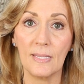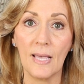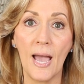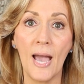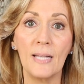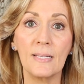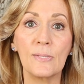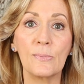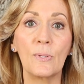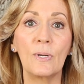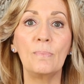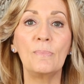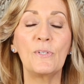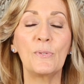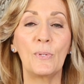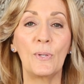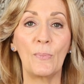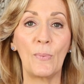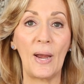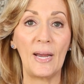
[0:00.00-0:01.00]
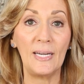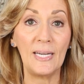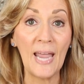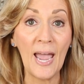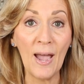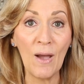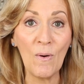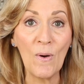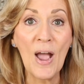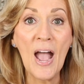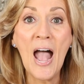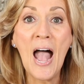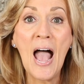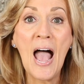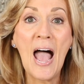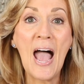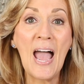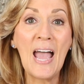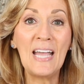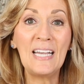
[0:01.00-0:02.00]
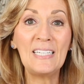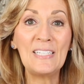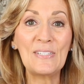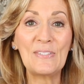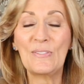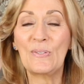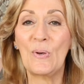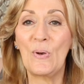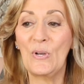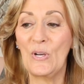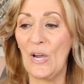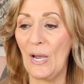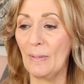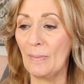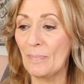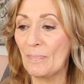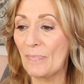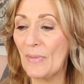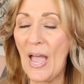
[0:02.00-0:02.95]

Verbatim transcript: That's what I'm doing right now, and it's all good.